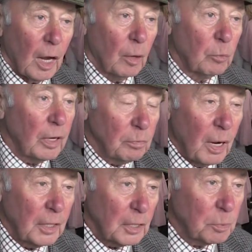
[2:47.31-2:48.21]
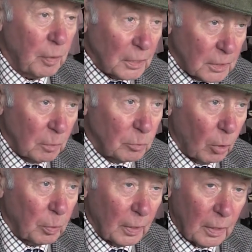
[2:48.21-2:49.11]
And we've managed Preston
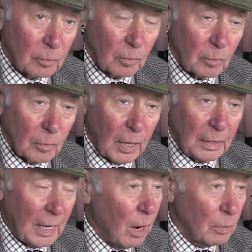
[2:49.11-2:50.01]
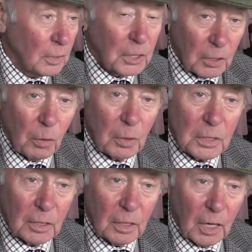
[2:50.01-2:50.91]
properly. It now, as you know,
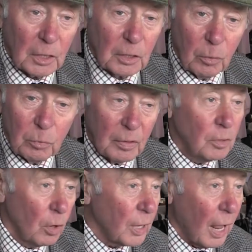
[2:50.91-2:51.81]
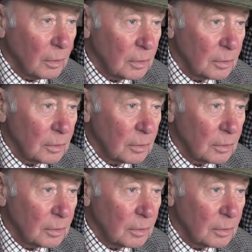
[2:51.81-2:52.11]
is a club with no debt.